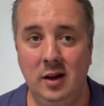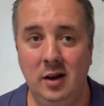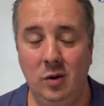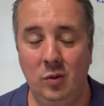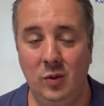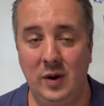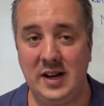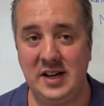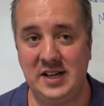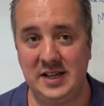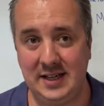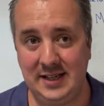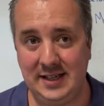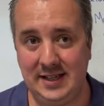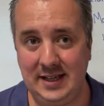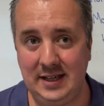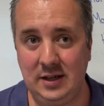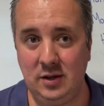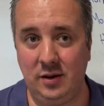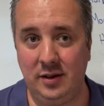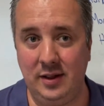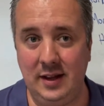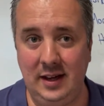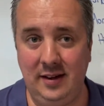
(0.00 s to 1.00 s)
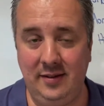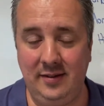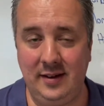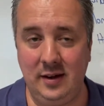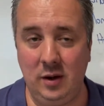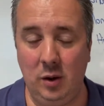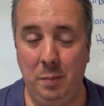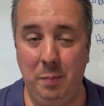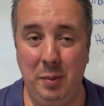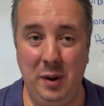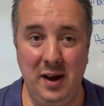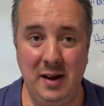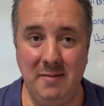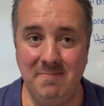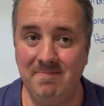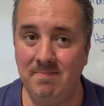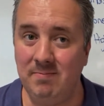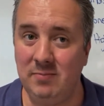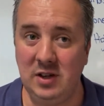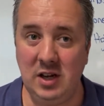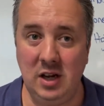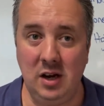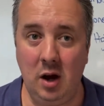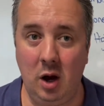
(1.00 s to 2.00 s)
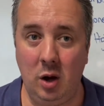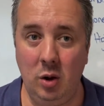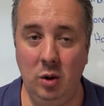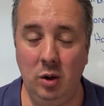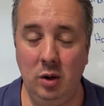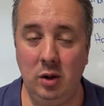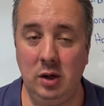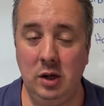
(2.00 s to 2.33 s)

which it did on this deal, but you know,